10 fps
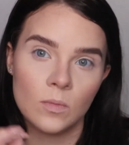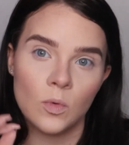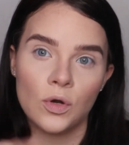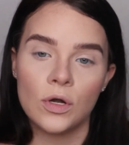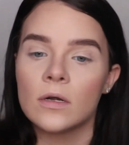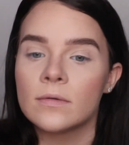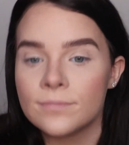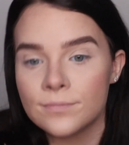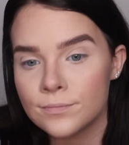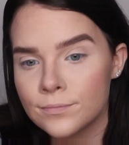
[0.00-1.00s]
more
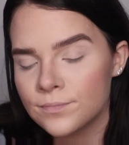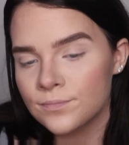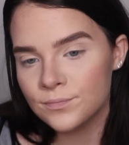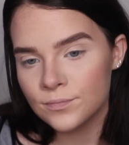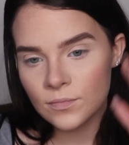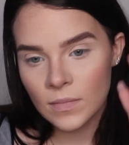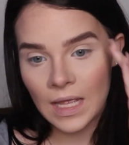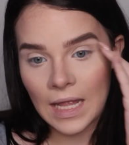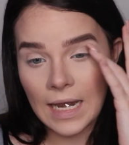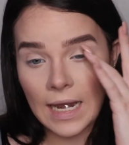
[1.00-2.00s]

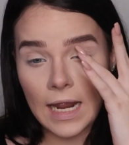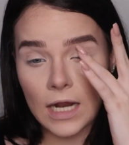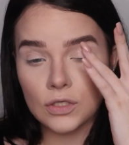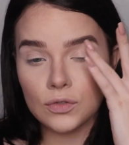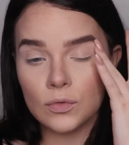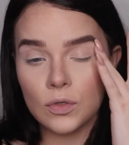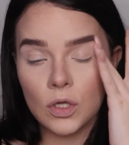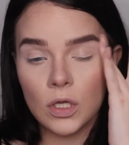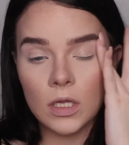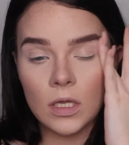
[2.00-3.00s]

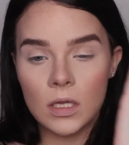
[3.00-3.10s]
natural.